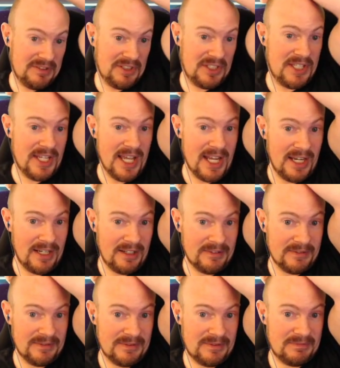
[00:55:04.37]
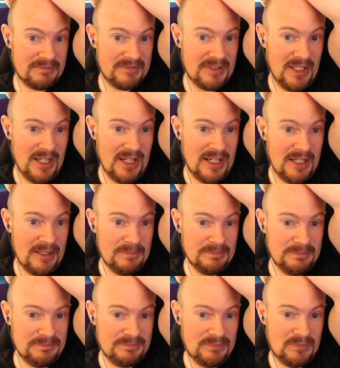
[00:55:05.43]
getting um,